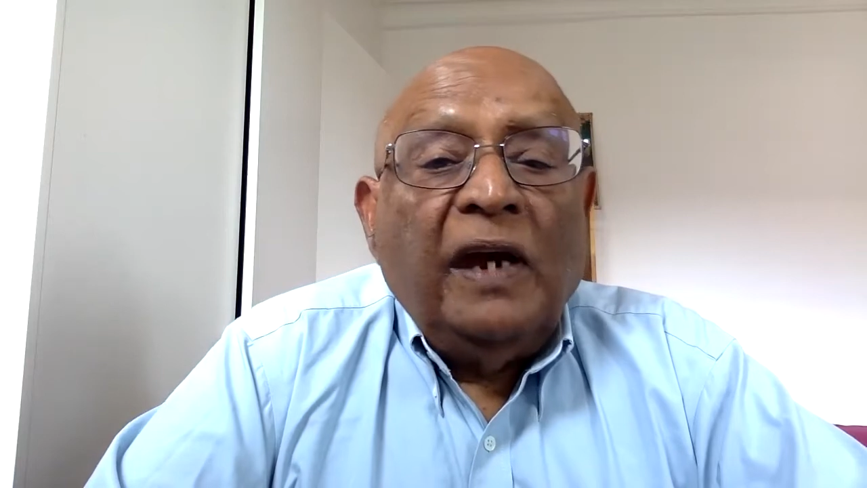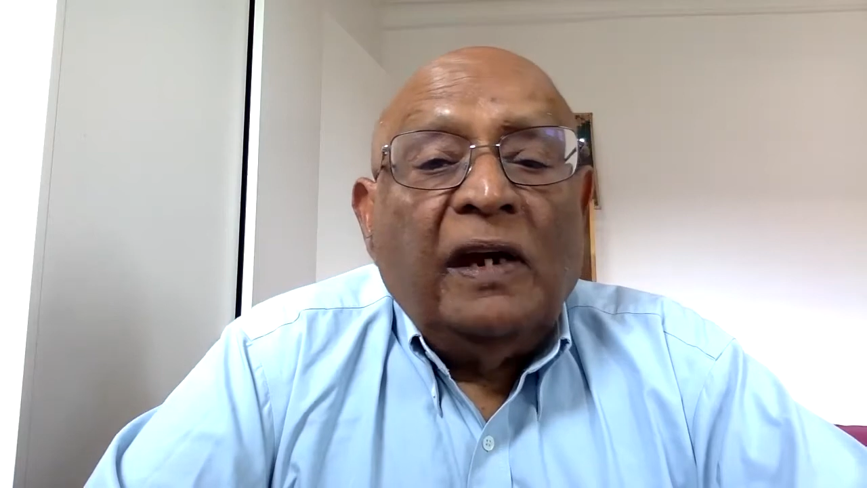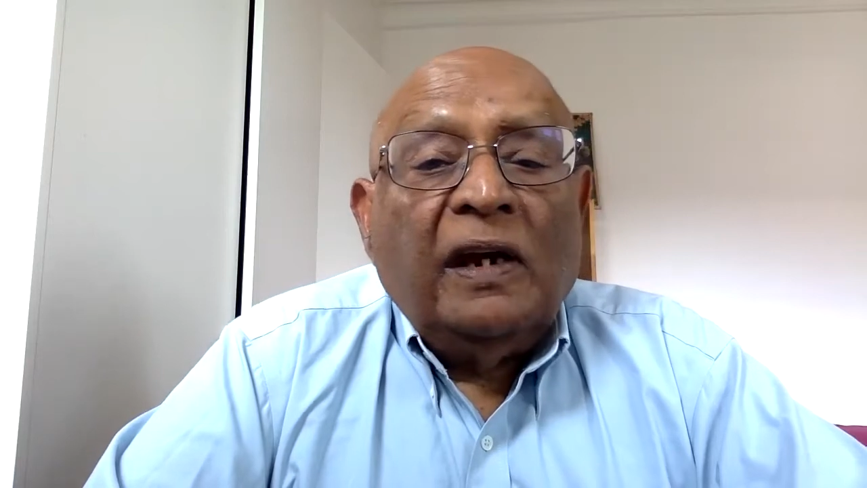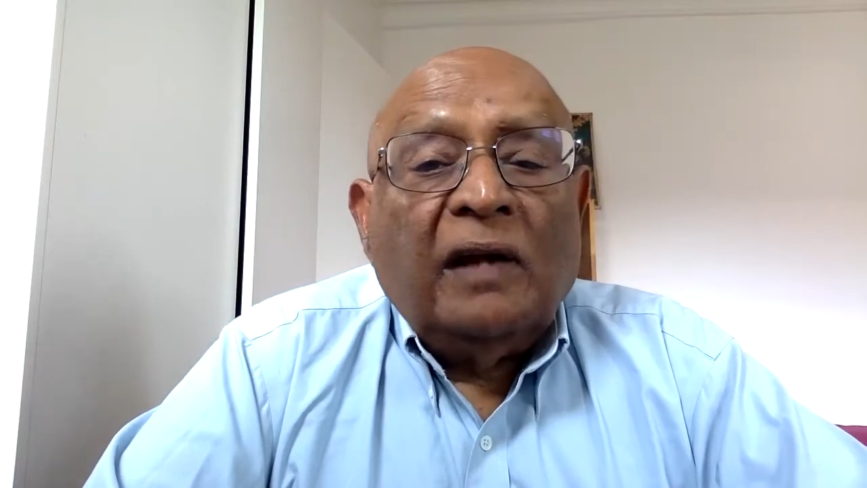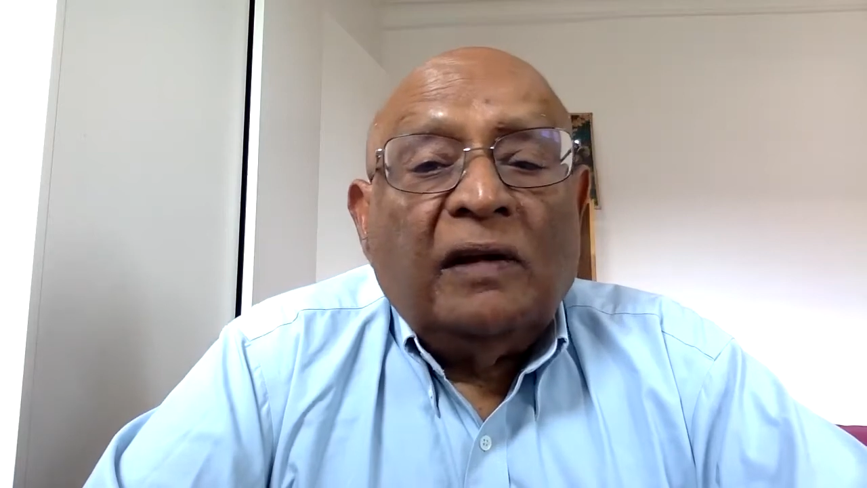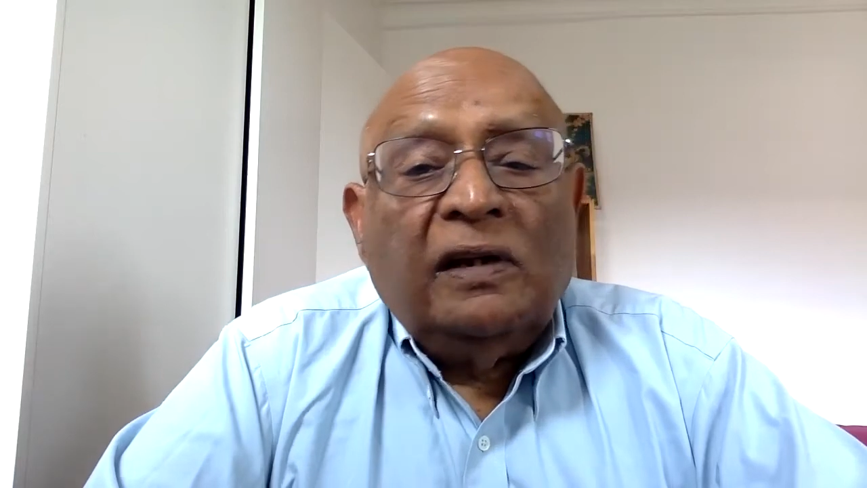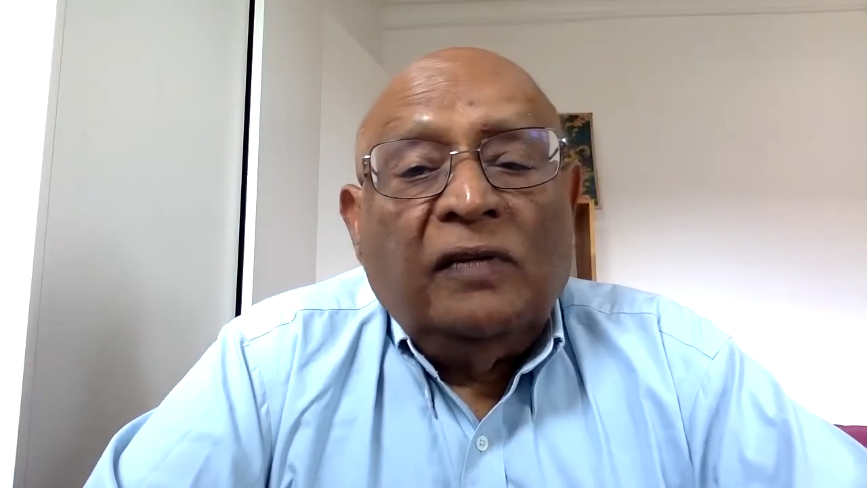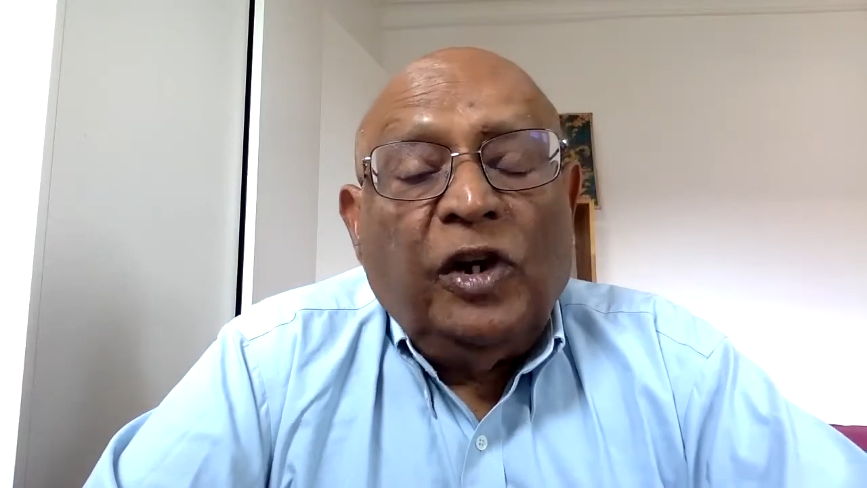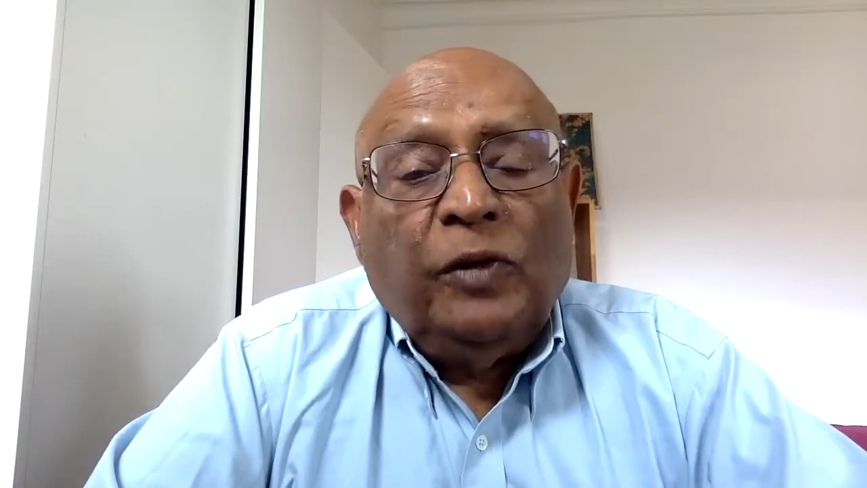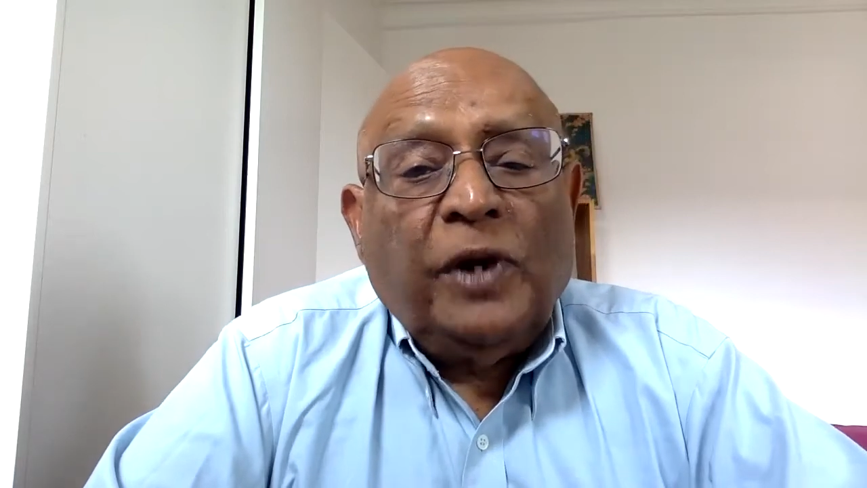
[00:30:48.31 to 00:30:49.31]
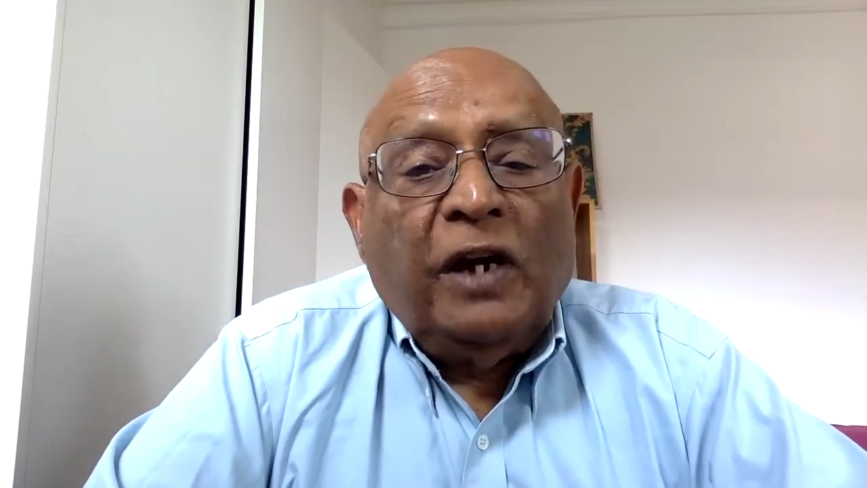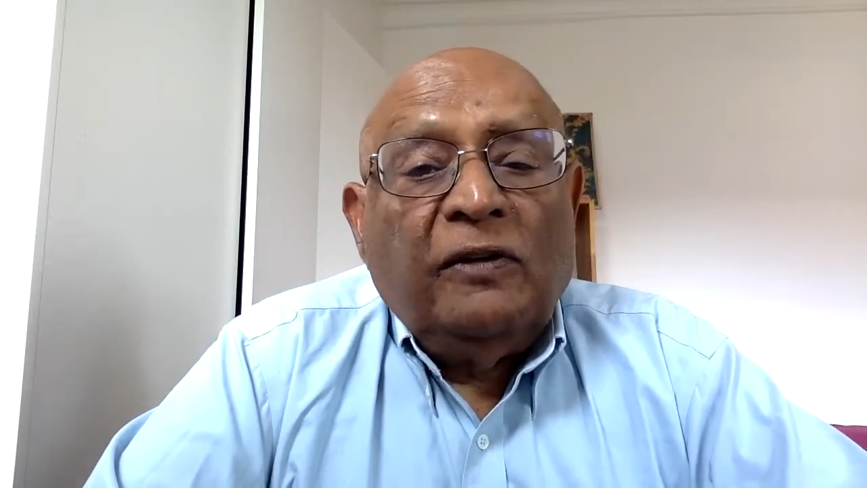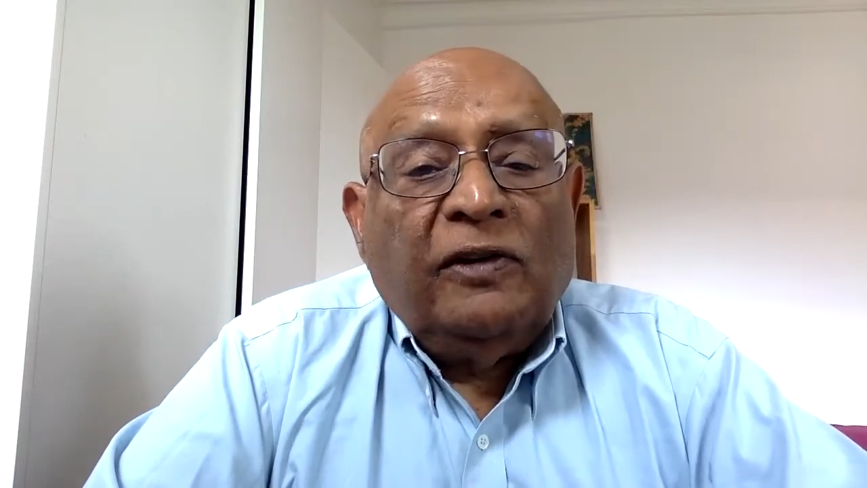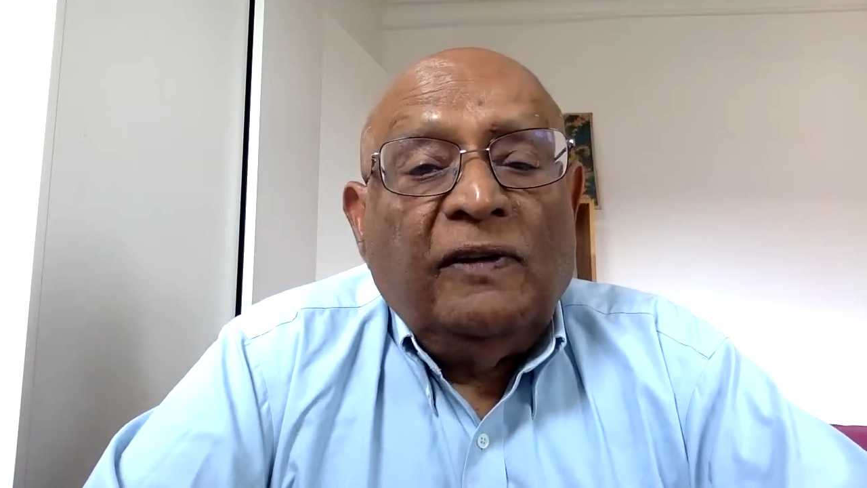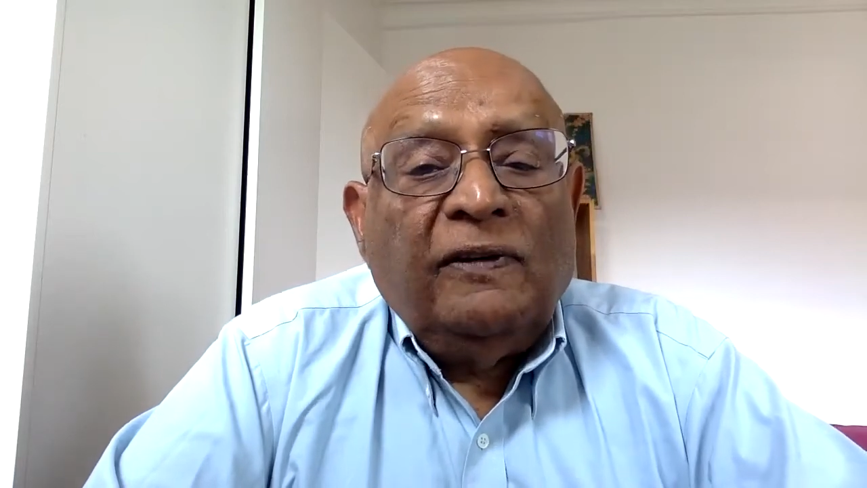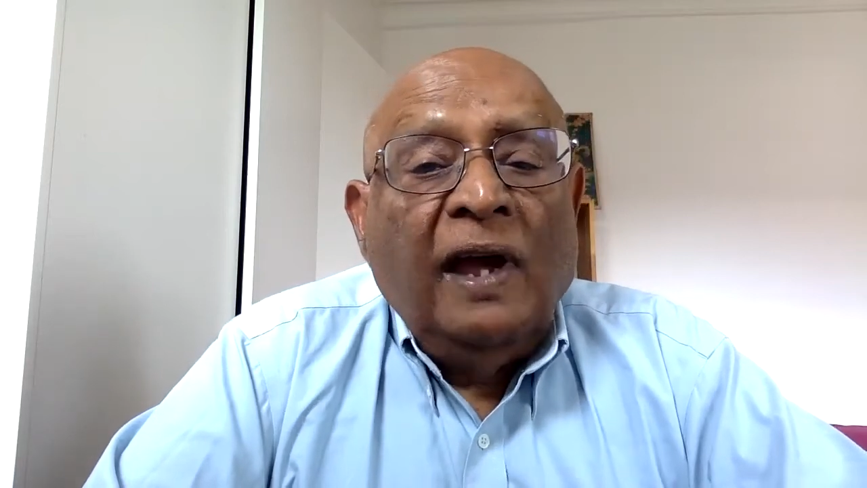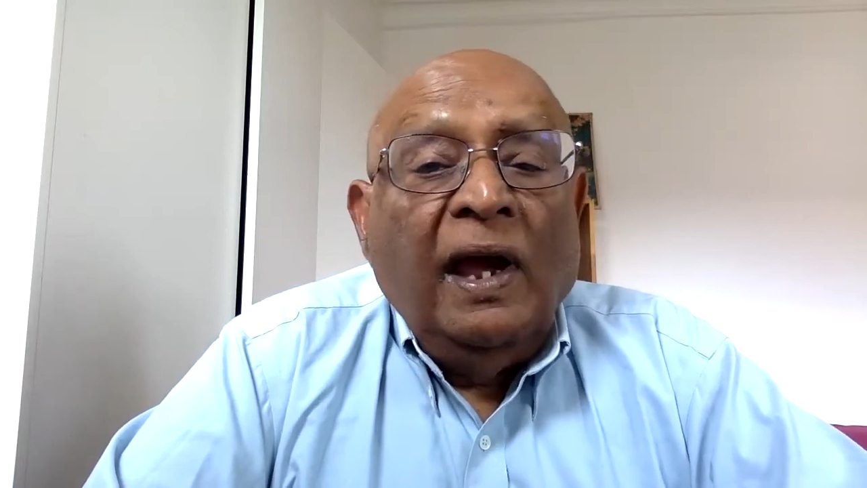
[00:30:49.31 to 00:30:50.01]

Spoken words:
and other developed countries,